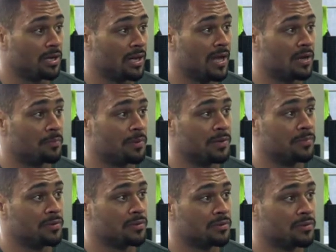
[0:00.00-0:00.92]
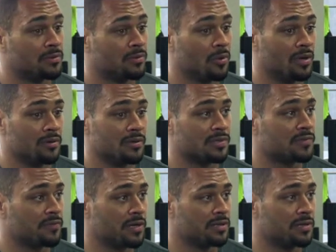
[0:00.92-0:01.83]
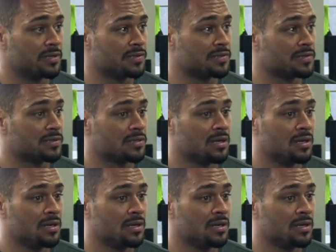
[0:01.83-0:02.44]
lot of people, whether it's fitness,